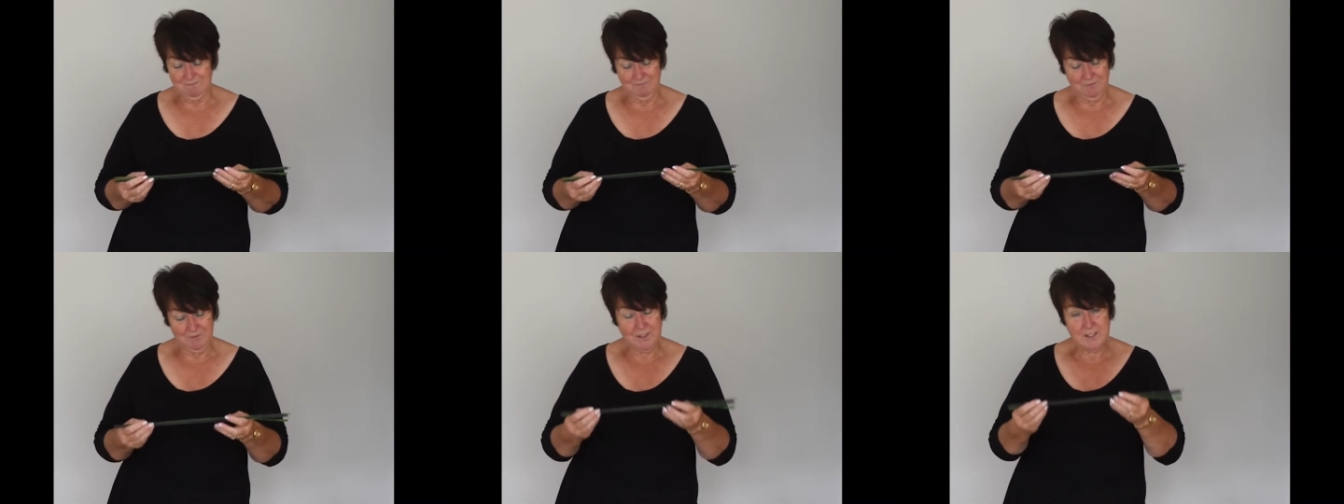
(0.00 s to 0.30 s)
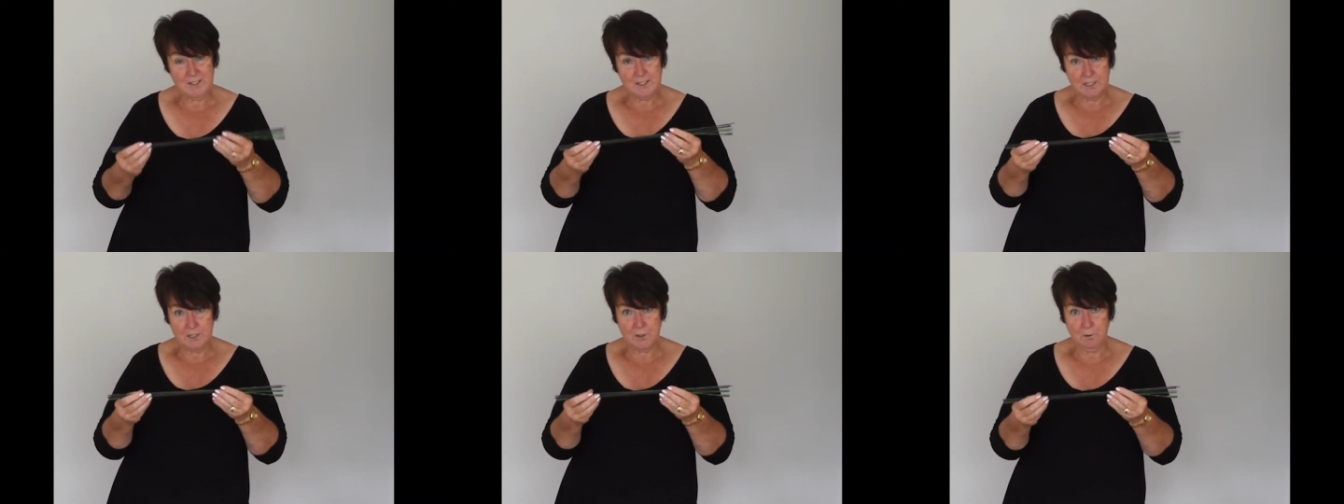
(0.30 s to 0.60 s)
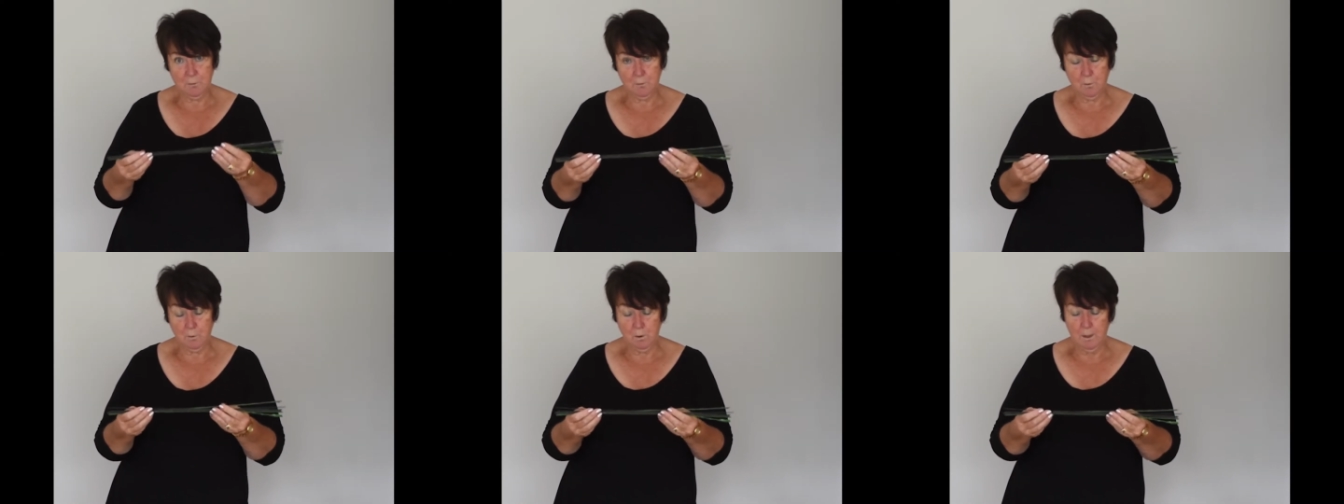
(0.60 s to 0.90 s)
this is the
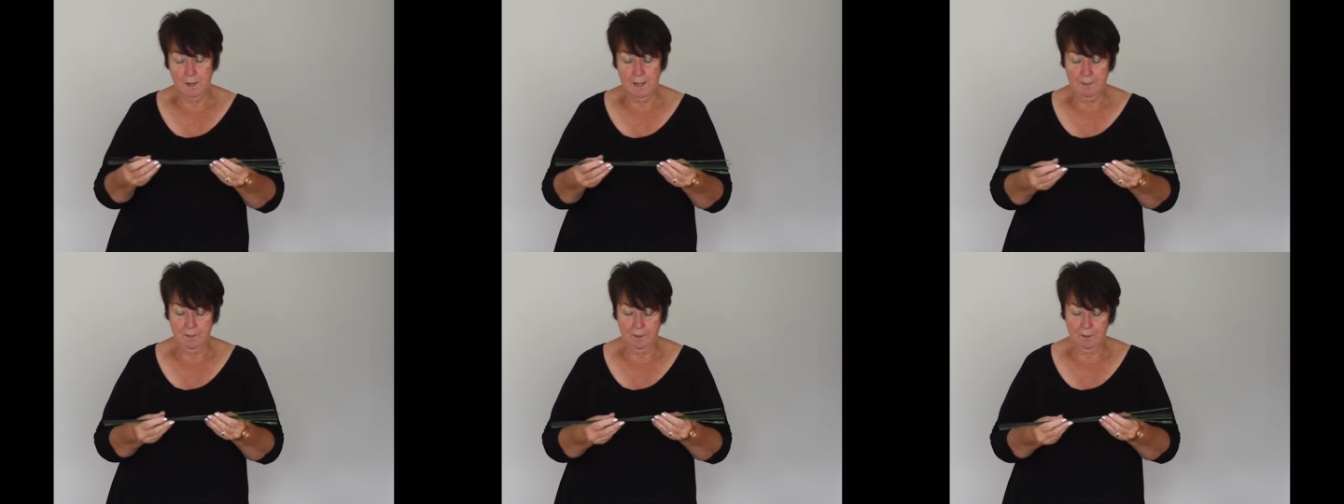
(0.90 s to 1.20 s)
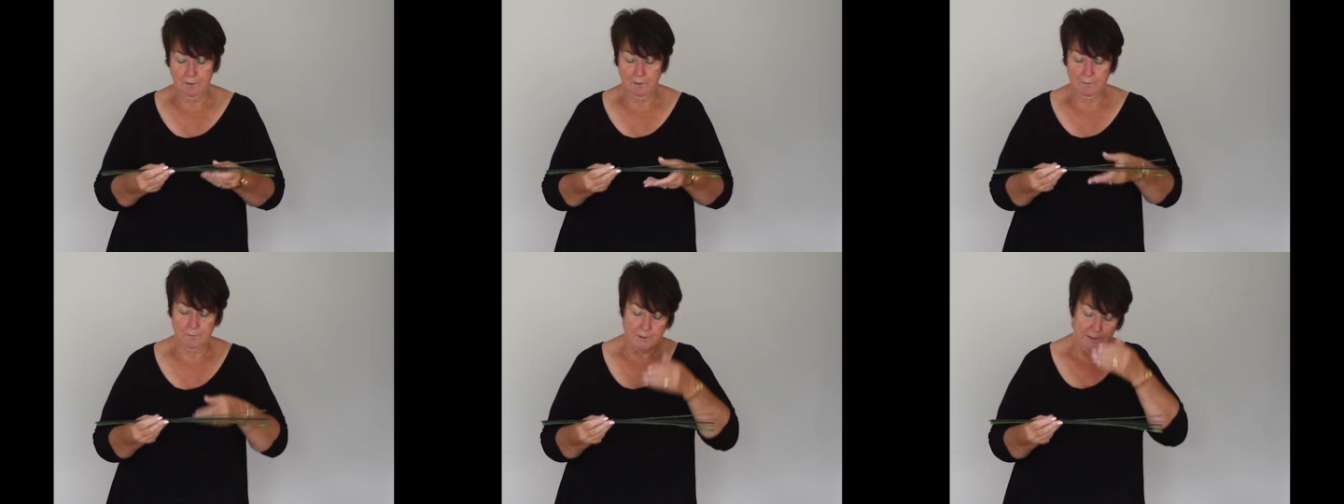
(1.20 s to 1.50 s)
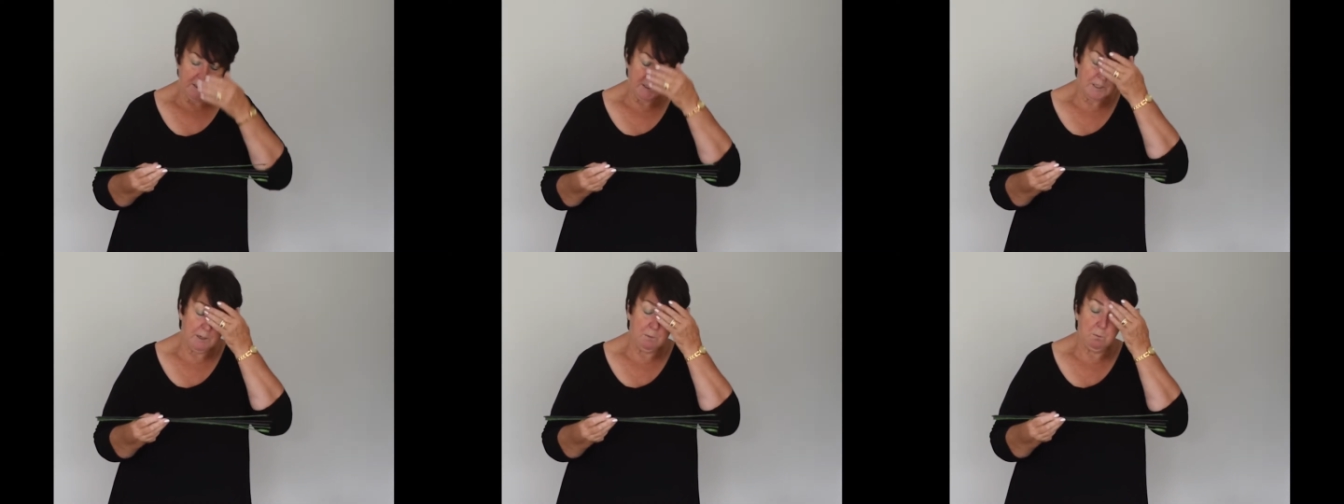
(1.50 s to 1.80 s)
full length of the
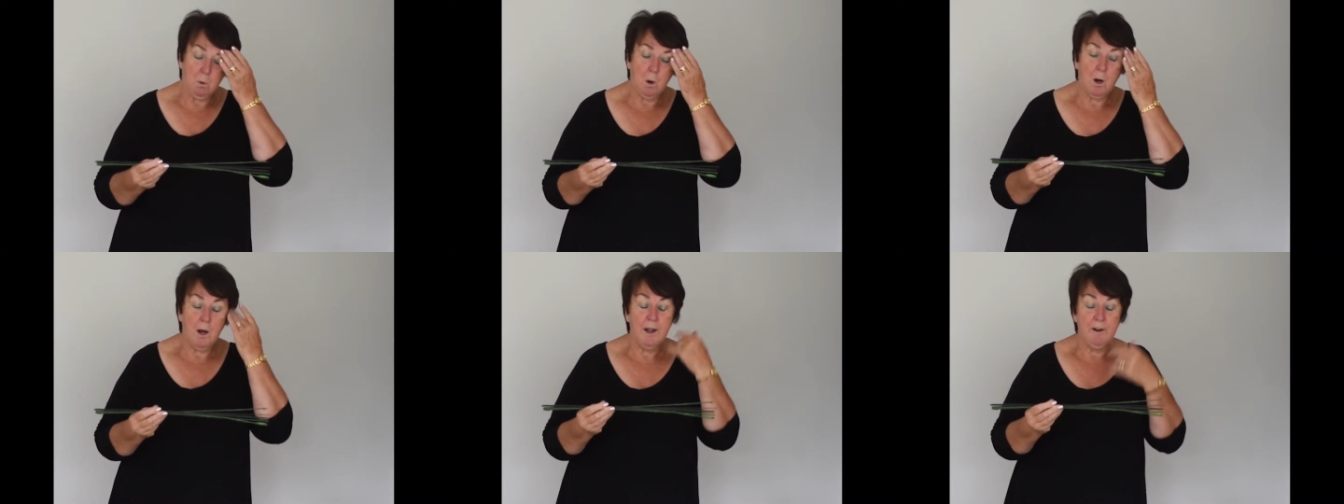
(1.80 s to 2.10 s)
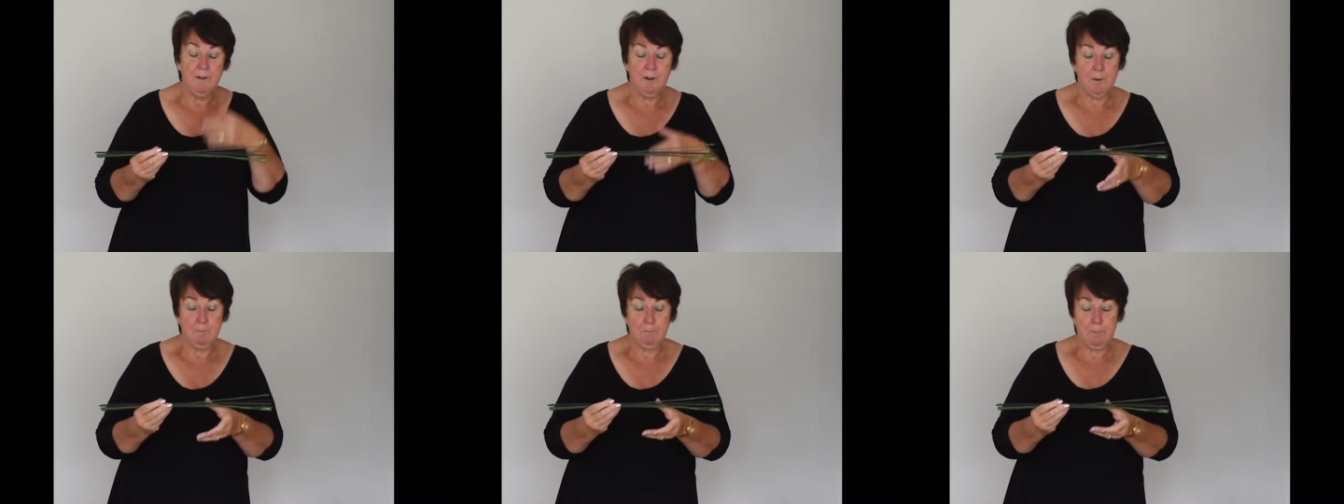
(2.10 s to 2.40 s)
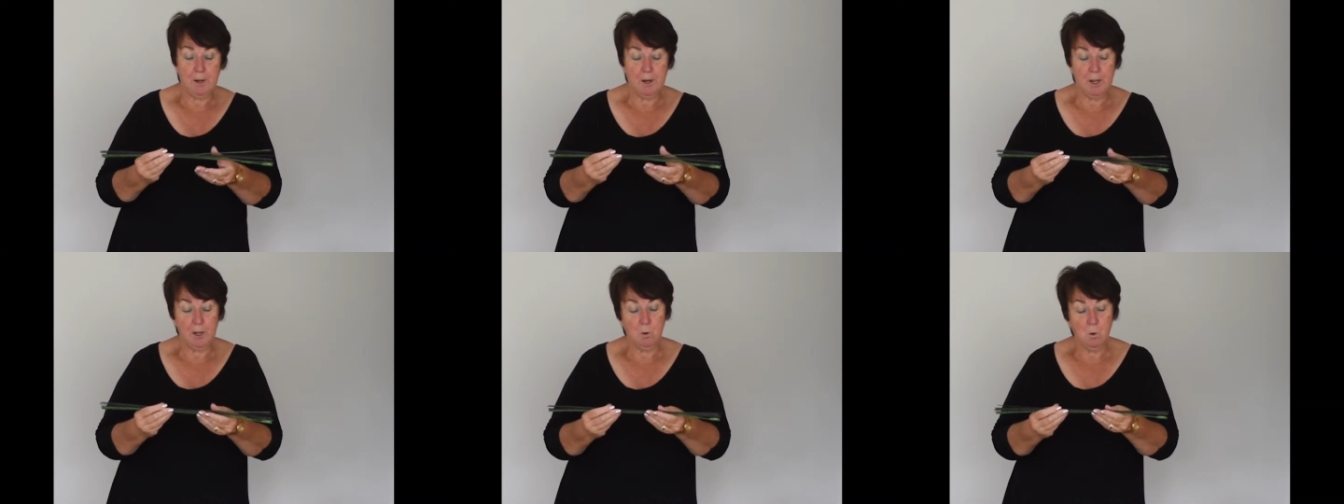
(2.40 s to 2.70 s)
stub wire,
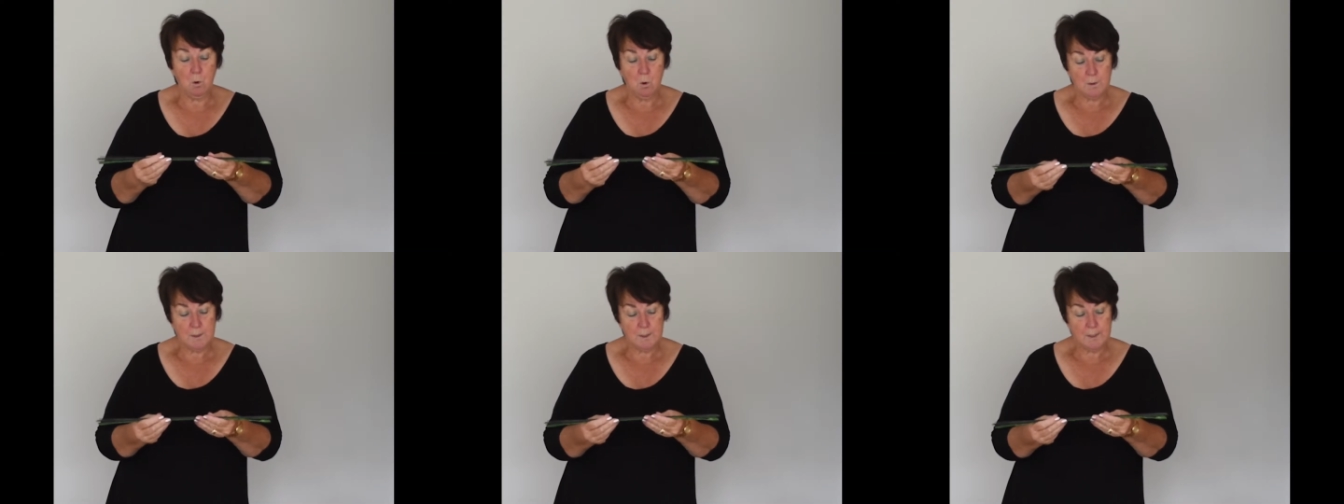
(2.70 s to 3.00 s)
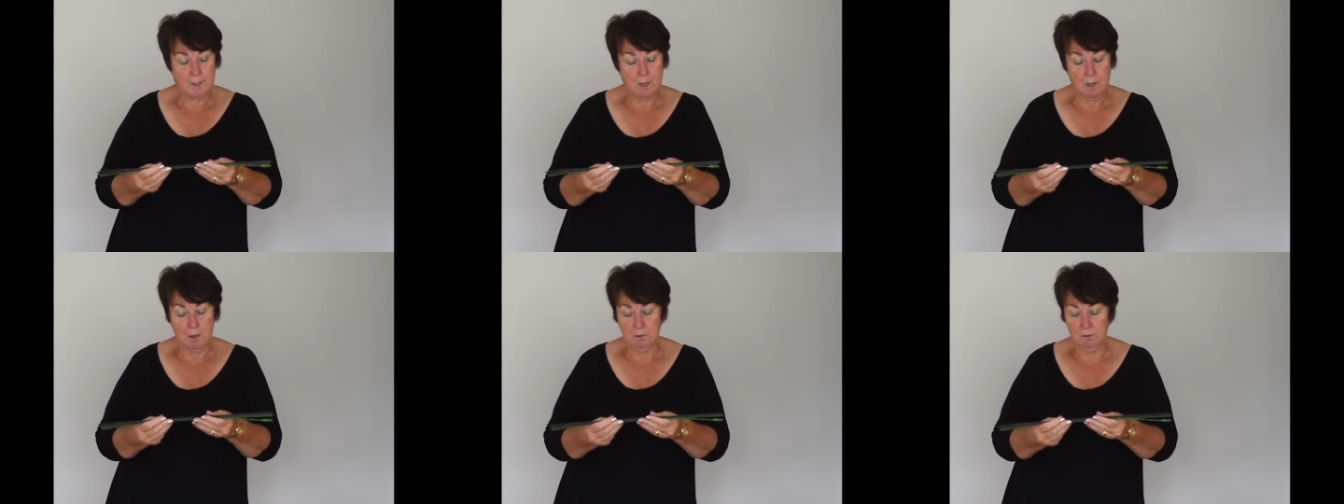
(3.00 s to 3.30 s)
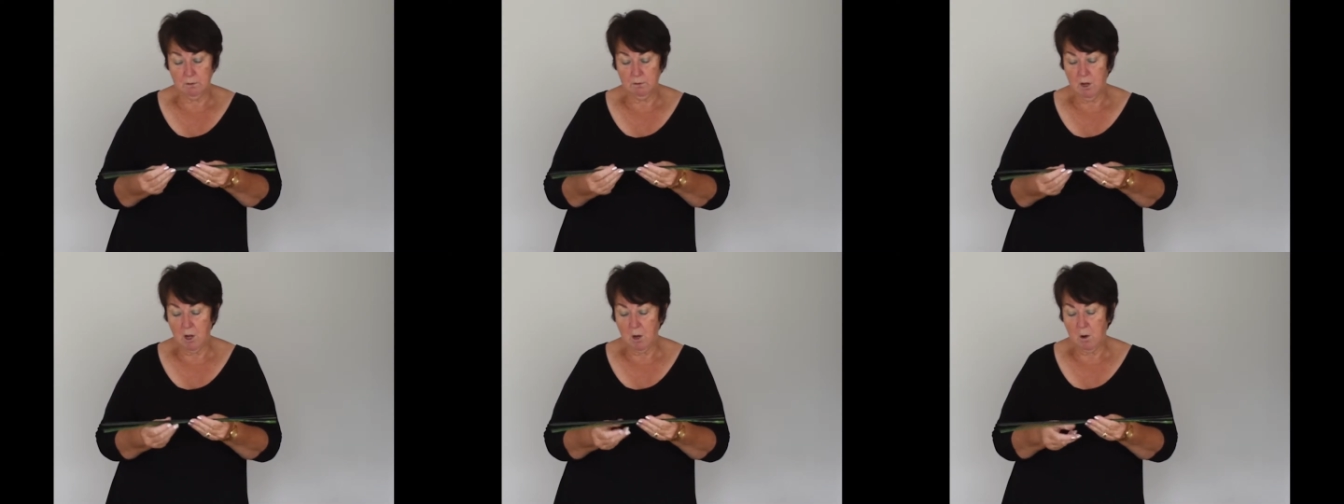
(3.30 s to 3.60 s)
but I
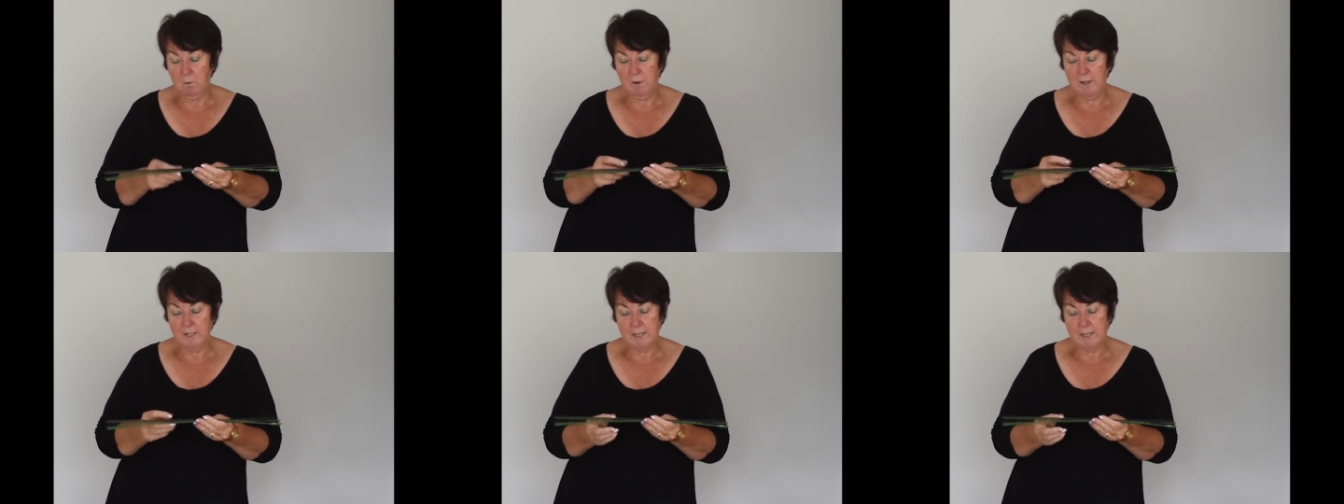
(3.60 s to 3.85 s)
also only